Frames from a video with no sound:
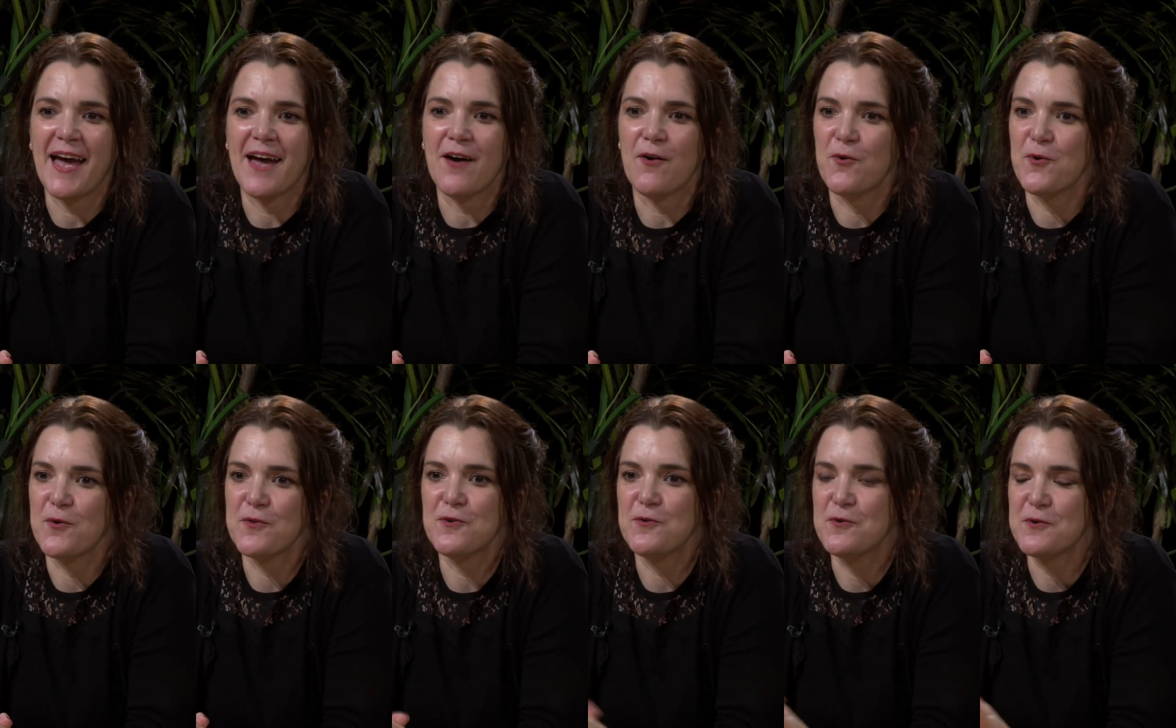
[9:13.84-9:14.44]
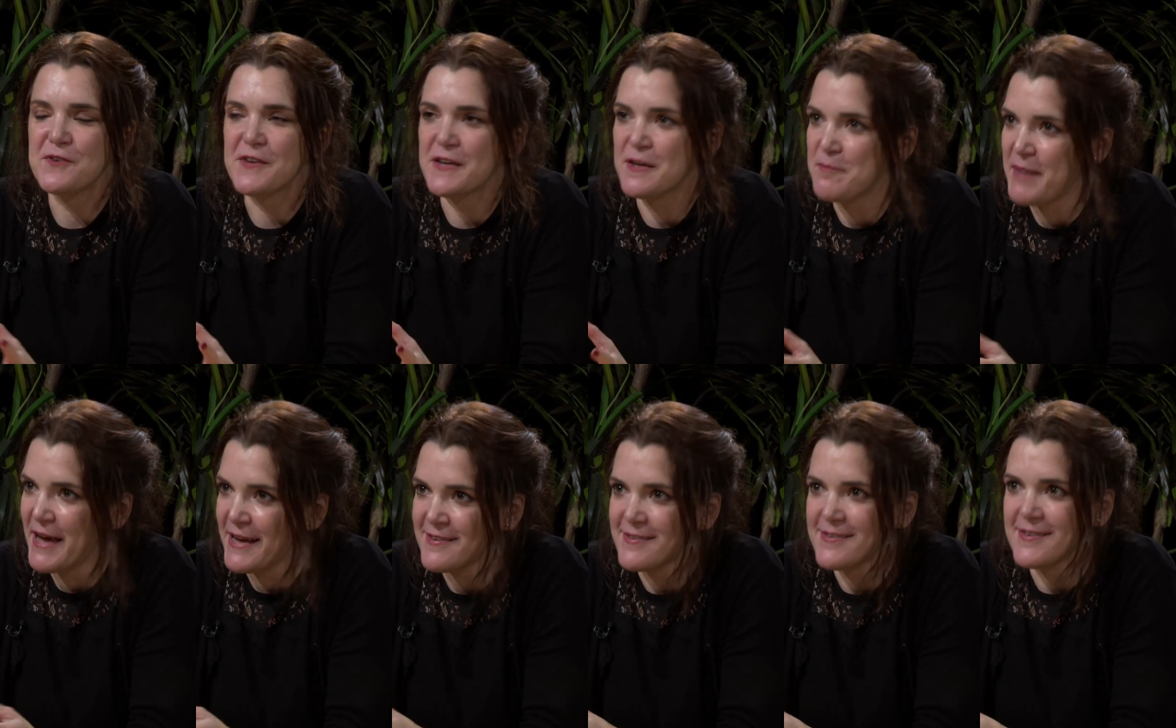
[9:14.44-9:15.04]
Or talk to
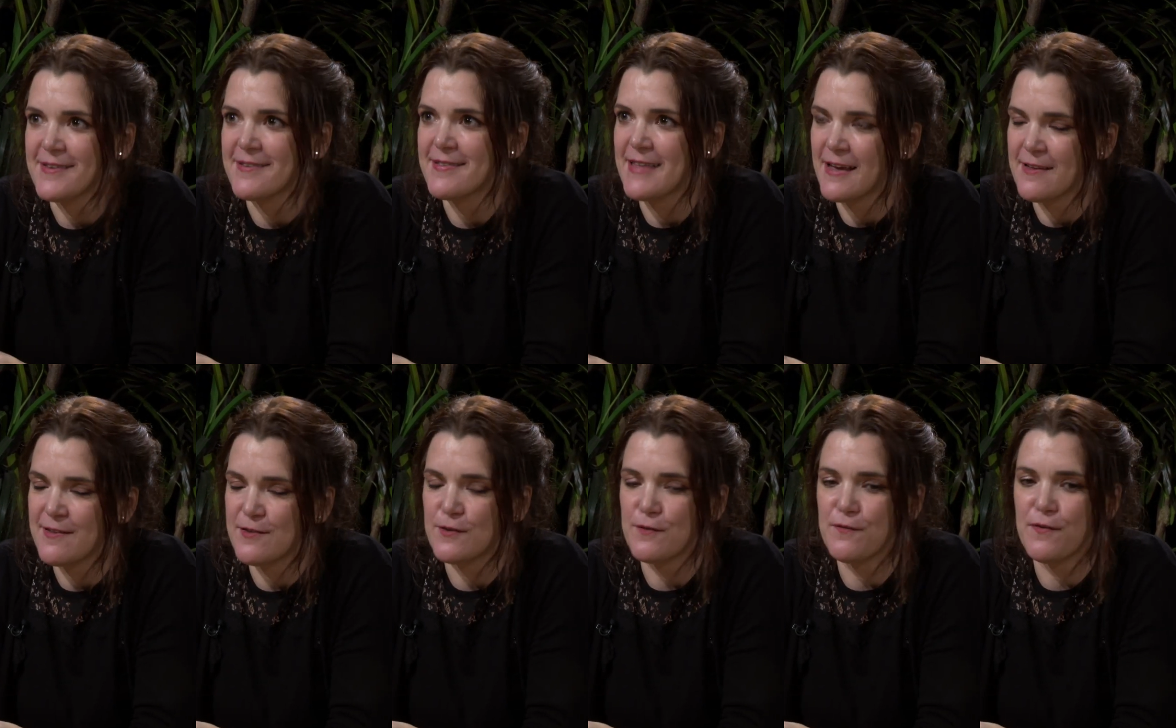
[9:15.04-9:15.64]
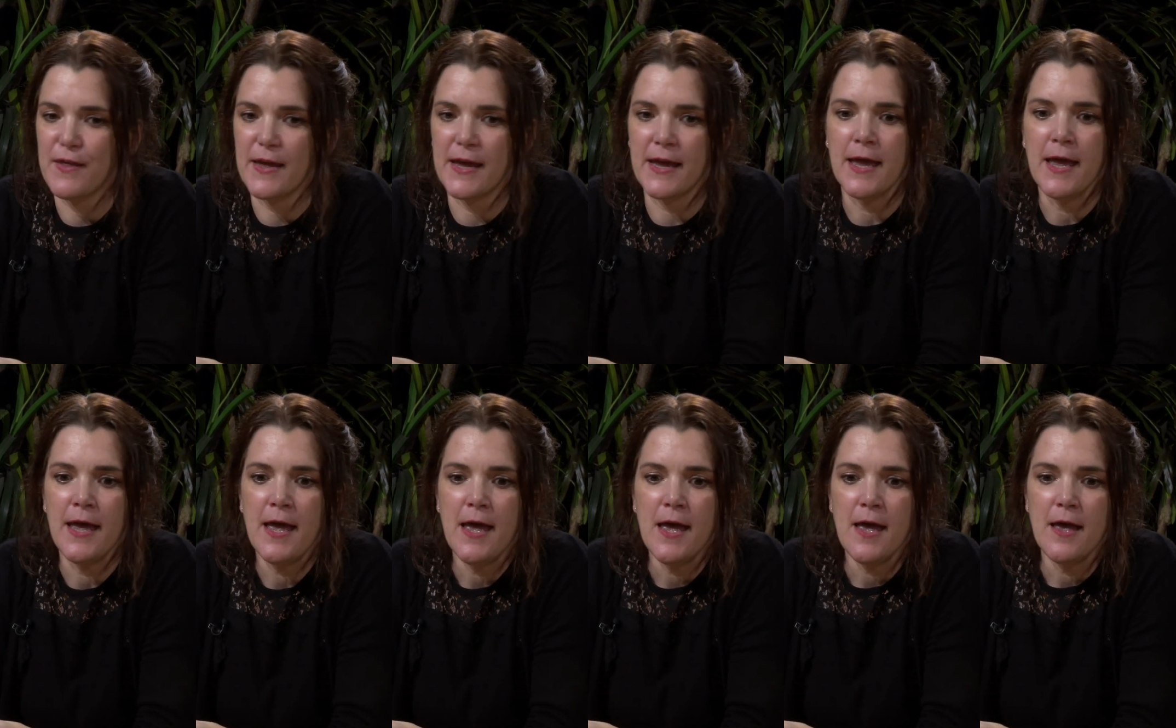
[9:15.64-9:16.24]
competitors, that sort of thing.
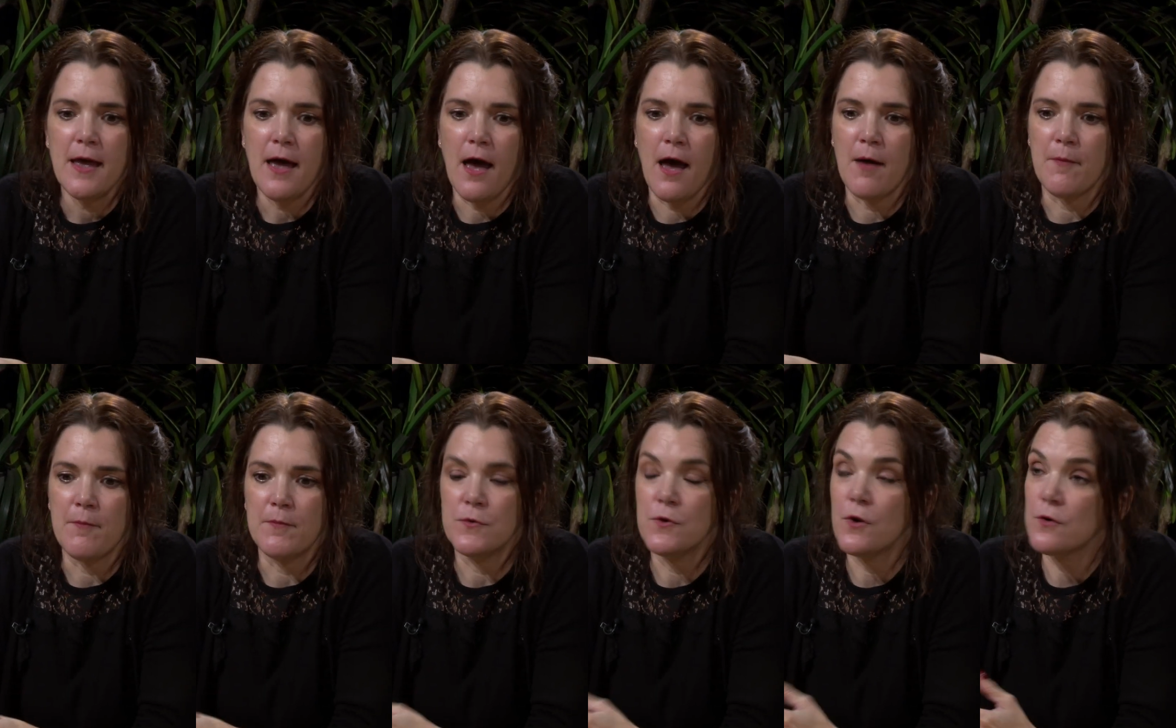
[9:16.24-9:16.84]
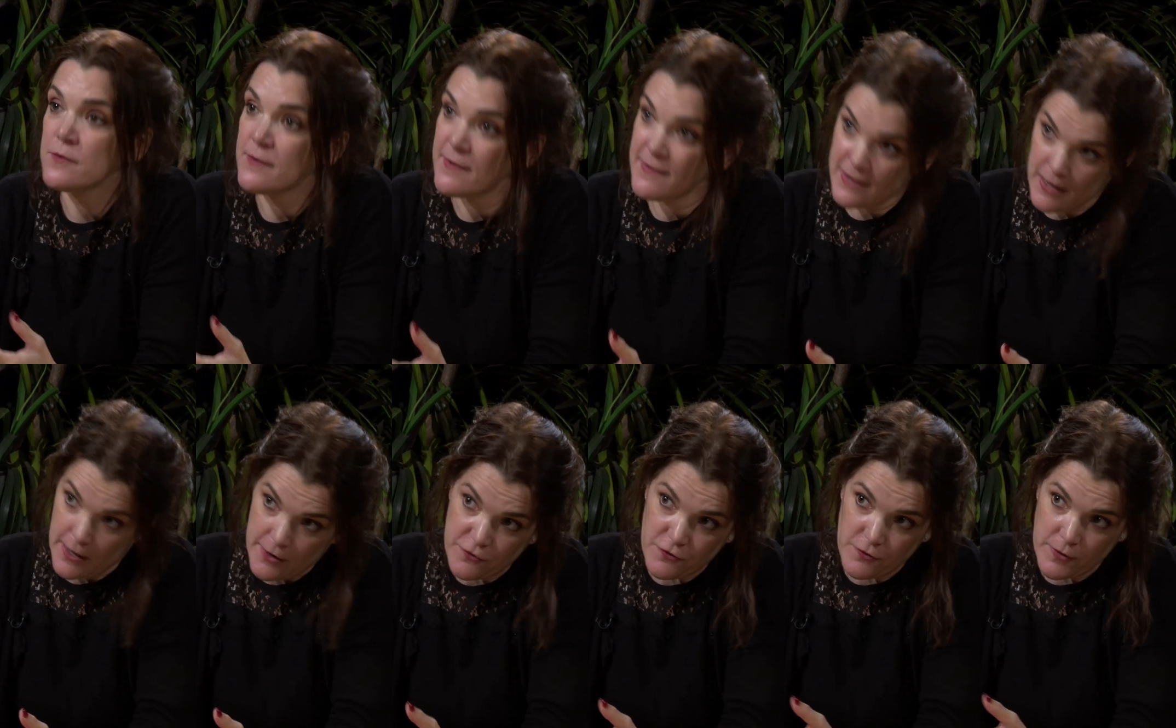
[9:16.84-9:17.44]

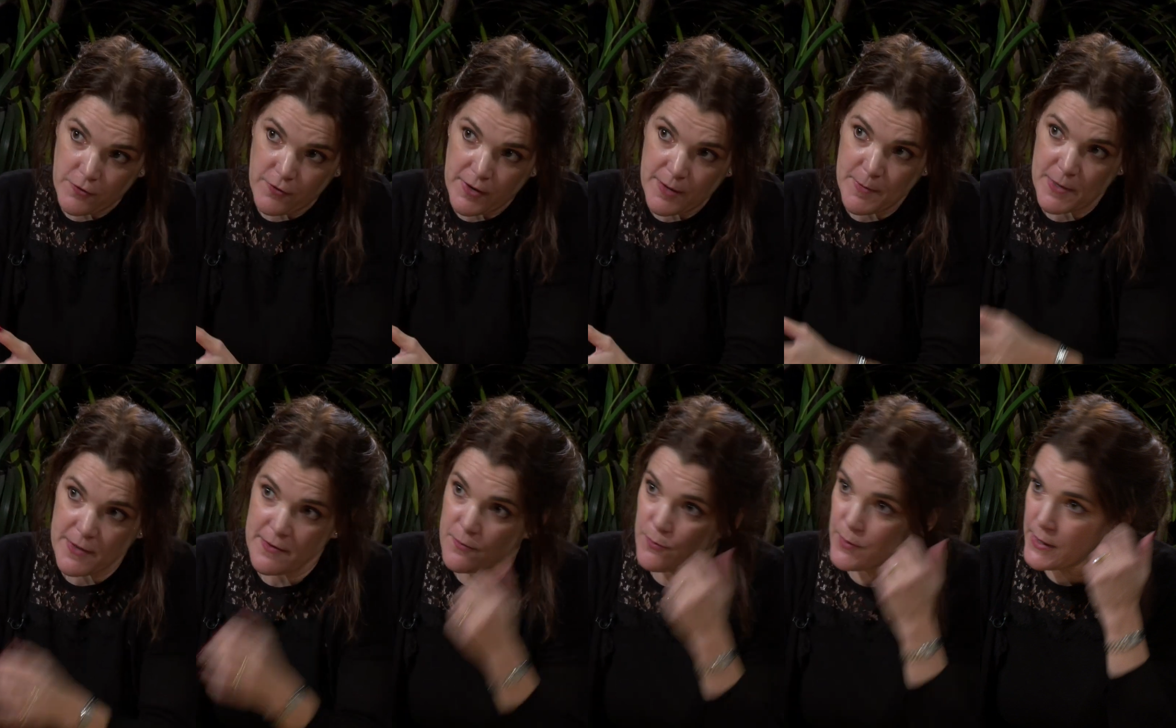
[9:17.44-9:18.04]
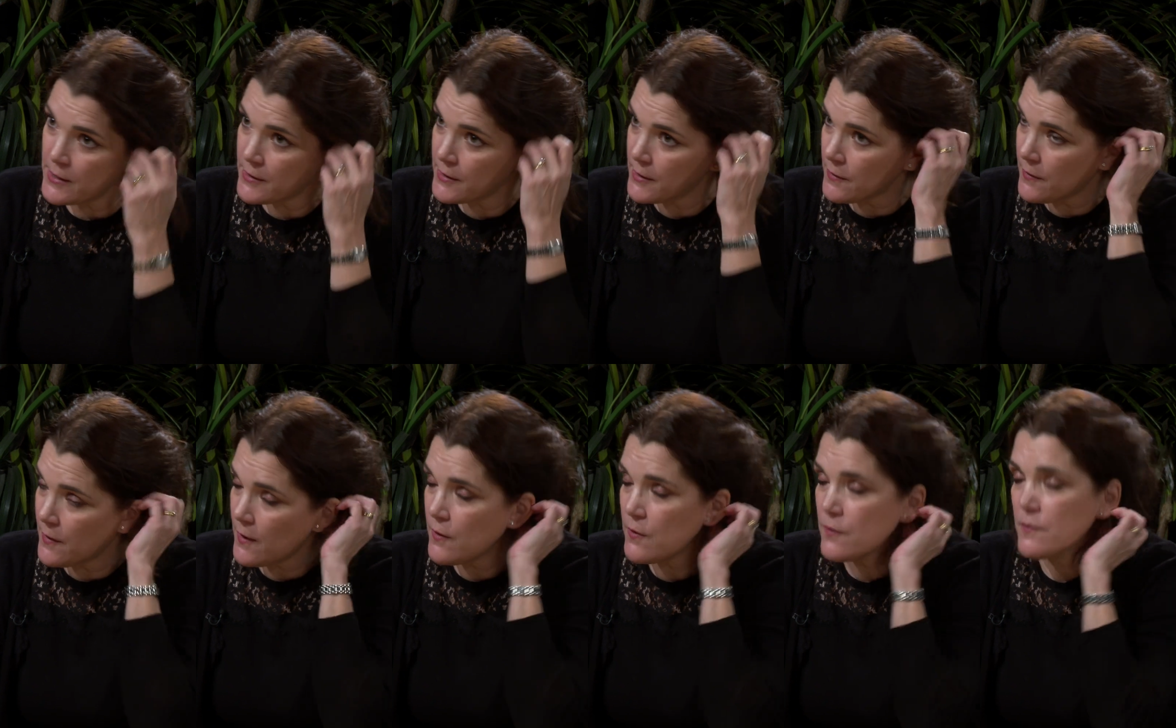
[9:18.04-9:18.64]
Non-disclosure agreements, we look at
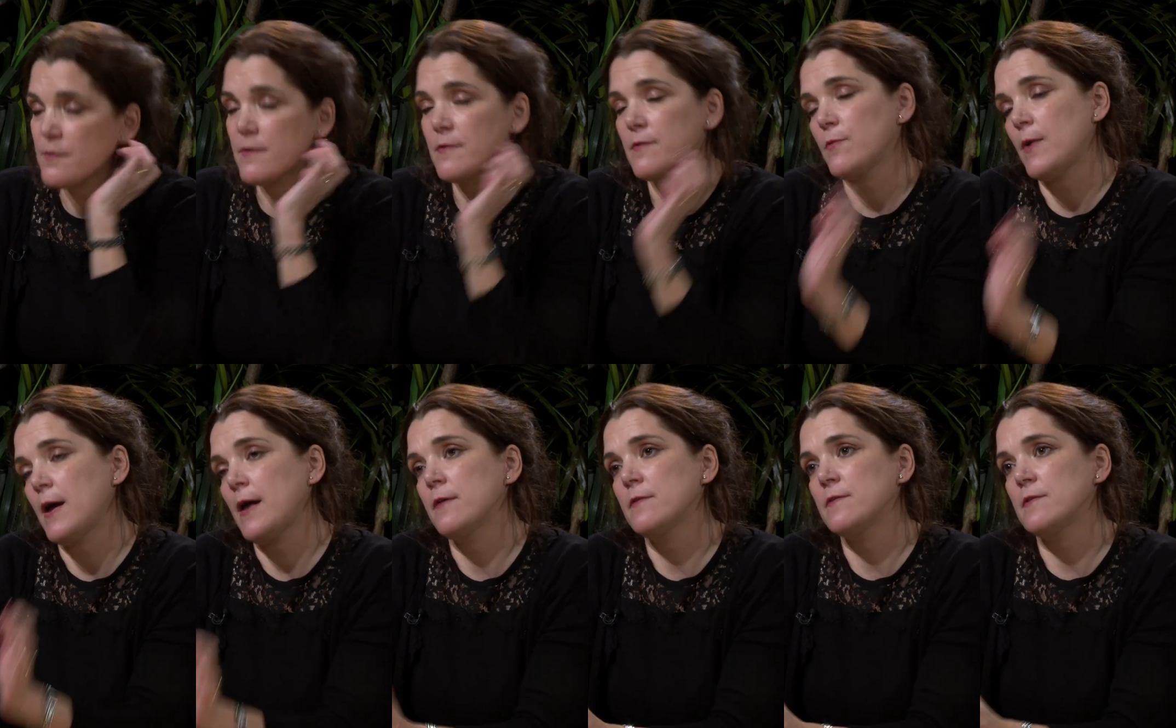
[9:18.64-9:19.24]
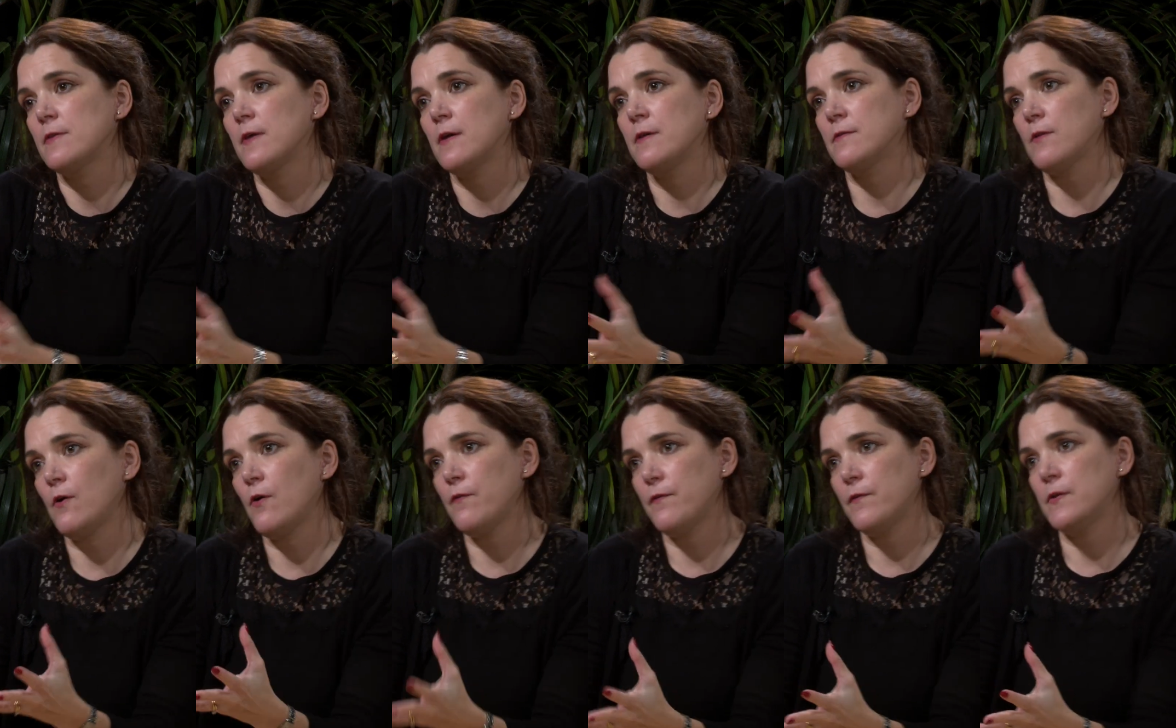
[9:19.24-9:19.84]
those as well. So those
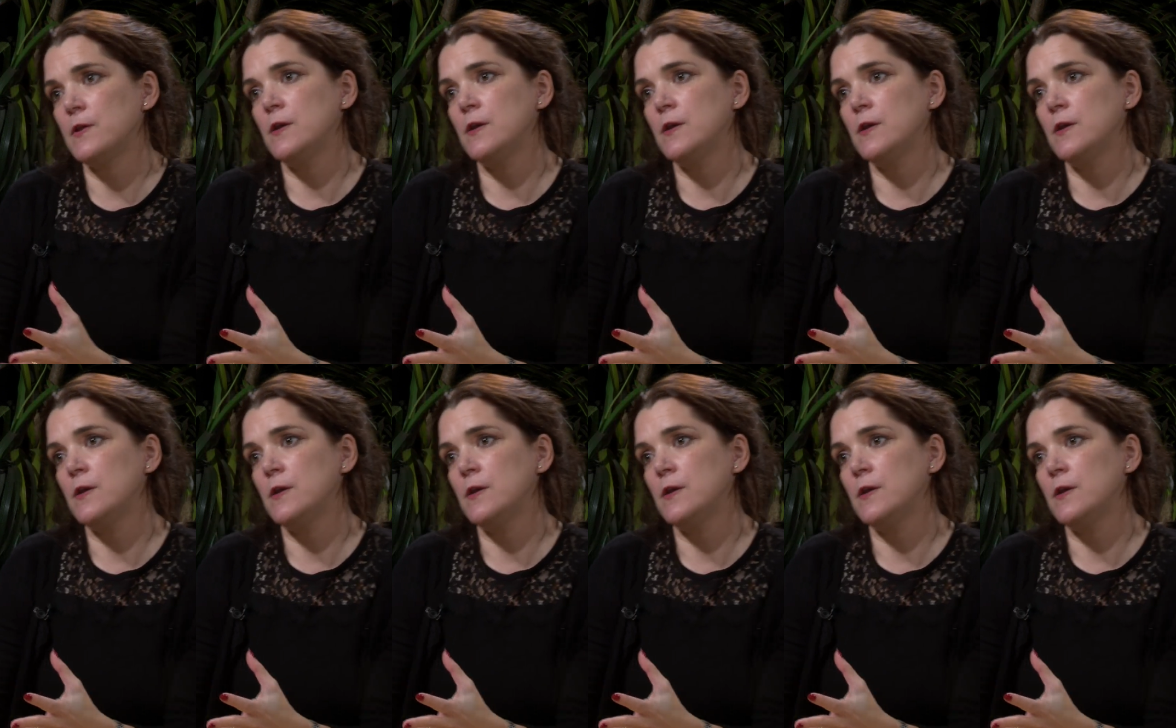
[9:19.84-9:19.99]
are often